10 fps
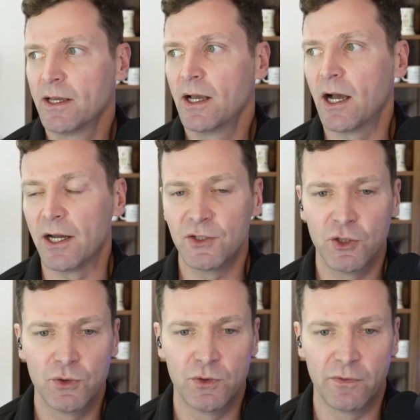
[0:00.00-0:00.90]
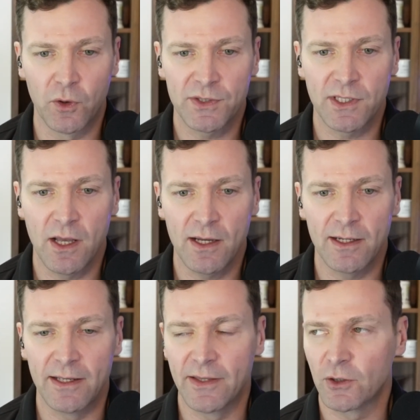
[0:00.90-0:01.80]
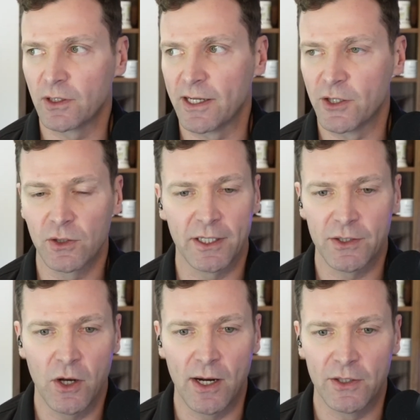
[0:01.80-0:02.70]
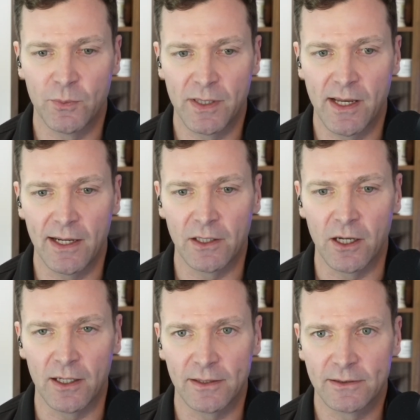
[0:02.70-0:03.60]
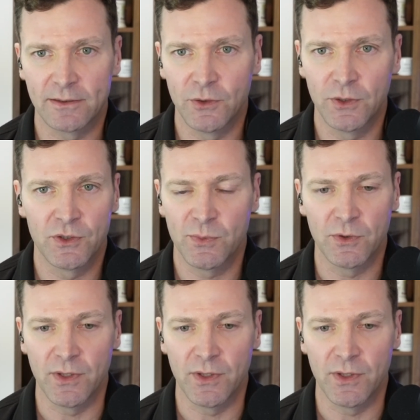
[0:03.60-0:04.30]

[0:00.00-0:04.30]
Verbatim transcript: uh, do you do divorce law?" and they're and you're like, "No, I do P I law," you can dispute